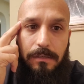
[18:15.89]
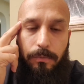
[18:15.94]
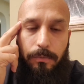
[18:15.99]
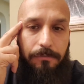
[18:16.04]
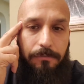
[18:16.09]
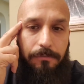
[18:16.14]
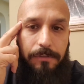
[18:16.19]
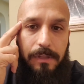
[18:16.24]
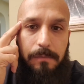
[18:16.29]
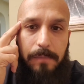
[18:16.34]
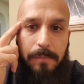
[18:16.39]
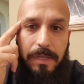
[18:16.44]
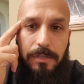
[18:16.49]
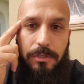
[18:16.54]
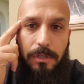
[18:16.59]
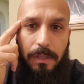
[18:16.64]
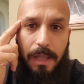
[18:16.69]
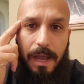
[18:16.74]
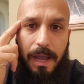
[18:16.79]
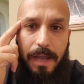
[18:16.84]
roughly
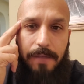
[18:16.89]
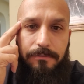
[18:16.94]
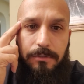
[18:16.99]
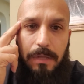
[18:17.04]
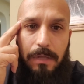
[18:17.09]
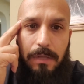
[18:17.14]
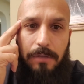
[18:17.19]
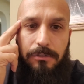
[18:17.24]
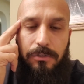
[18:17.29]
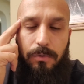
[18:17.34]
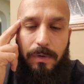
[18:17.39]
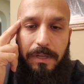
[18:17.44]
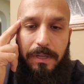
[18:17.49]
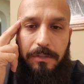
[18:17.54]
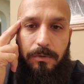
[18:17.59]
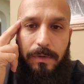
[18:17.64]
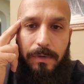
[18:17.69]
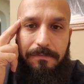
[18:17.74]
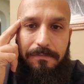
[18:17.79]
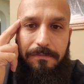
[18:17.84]
mid-July of
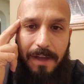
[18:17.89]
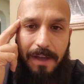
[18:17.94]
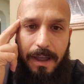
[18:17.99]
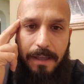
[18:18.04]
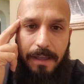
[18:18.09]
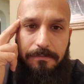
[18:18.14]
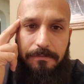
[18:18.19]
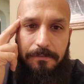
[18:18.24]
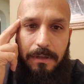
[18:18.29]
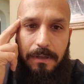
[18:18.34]
2020-25,